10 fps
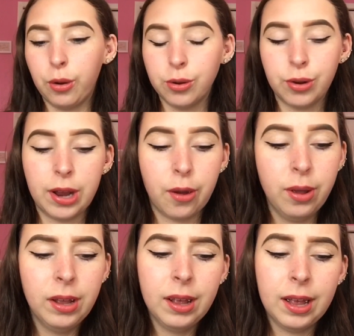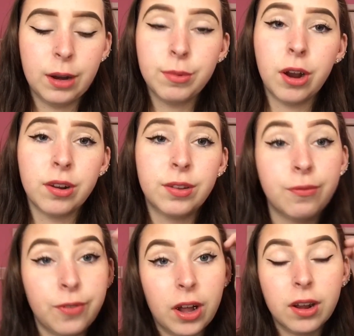gross right now, and I'm tired as
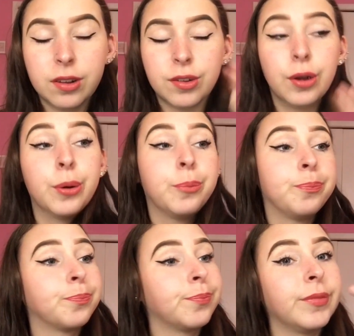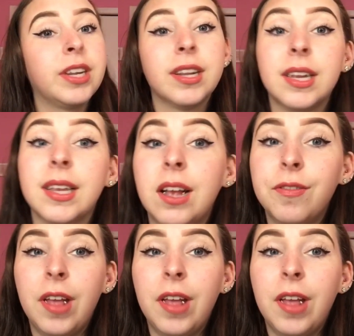fuck, so love